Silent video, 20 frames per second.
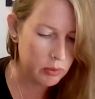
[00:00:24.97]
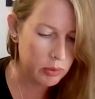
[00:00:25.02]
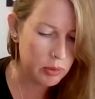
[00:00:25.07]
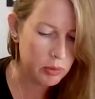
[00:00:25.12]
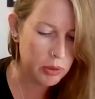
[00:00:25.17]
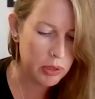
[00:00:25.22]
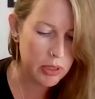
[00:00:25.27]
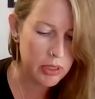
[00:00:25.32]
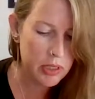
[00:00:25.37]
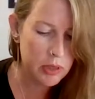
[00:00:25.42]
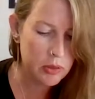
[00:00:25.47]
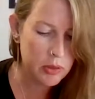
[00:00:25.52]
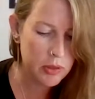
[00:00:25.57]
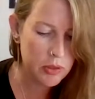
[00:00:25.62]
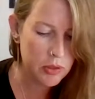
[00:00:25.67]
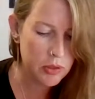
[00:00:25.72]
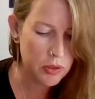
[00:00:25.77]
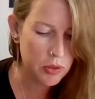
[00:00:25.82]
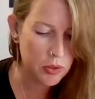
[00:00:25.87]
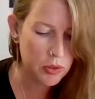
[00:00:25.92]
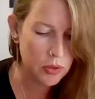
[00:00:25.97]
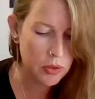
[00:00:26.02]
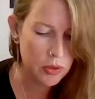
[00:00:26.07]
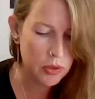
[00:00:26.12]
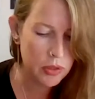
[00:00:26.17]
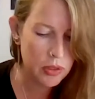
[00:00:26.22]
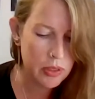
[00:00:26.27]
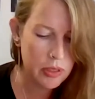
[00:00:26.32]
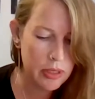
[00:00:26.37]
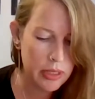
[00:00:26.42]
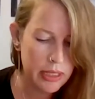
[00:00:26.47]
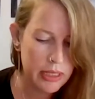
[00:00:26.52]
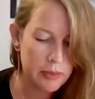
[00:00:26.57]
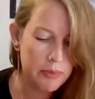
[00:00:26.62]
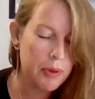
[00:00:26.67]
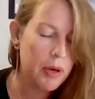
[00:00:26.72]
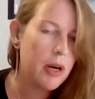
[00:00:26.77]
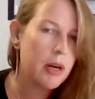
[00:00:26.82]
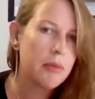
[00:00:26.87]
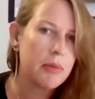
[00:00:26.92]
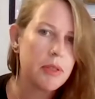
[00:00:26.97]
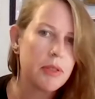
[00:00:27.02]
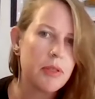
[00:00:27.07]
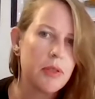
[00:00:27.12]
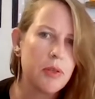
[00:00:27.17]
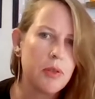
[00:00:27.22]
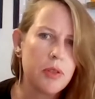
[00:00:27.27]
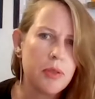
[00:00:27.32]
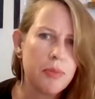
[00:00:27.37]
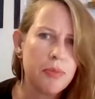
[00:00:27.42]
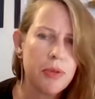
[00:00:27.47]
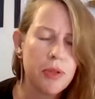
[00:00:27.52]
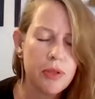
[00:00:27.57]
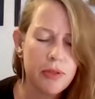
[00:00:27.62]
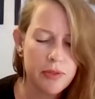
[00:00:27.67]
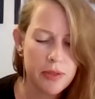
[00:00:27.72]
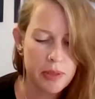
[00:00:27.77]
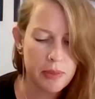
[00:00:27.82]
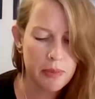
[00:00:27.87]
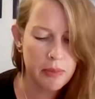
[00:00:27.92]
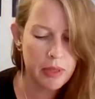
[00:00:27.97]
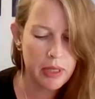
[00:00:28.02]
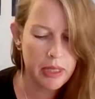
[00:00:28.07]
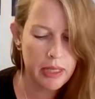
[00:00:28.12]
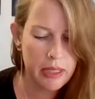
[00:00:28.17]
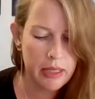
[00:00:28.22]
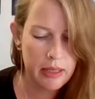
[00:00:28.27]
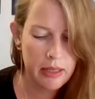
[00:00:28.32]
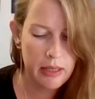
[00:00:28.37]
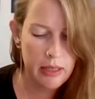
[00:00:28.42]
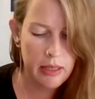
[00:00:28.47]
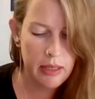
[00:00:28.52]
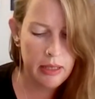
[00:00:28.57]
We were going to a store, a department store, to prove something.